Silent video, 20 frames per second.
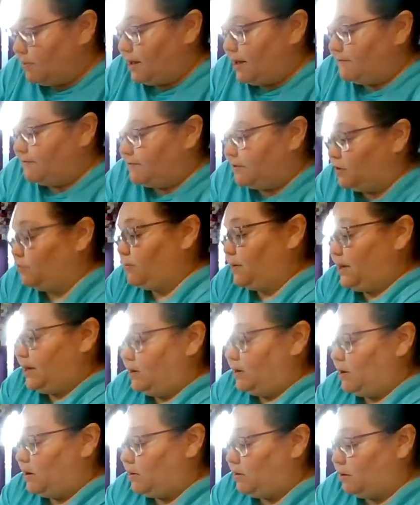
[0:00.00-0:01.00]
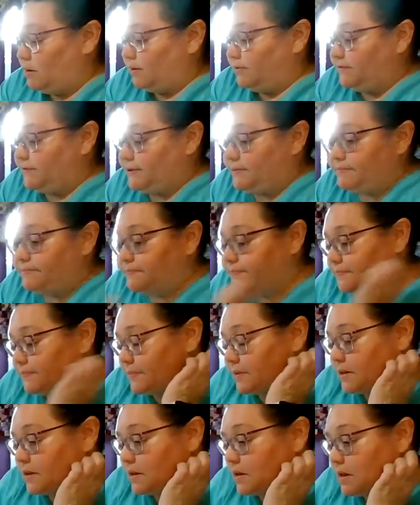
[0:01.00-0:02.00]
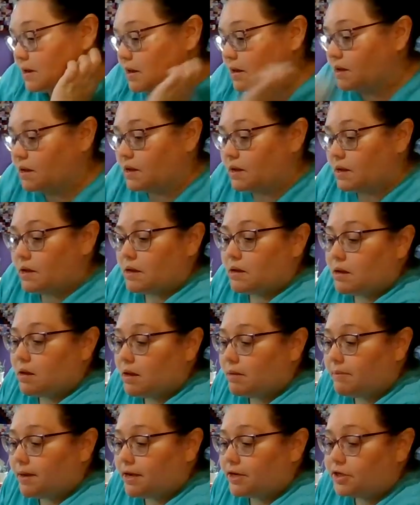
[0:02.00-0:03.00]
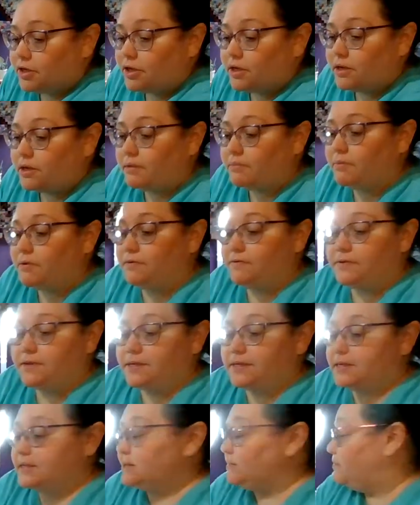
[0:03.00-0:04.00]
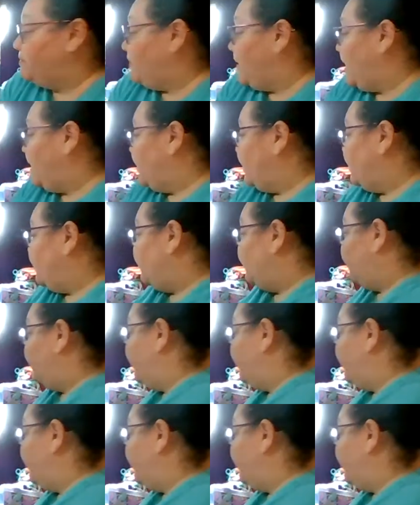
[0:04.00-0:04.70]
we have the green on all of them. Maybe you can move this knot out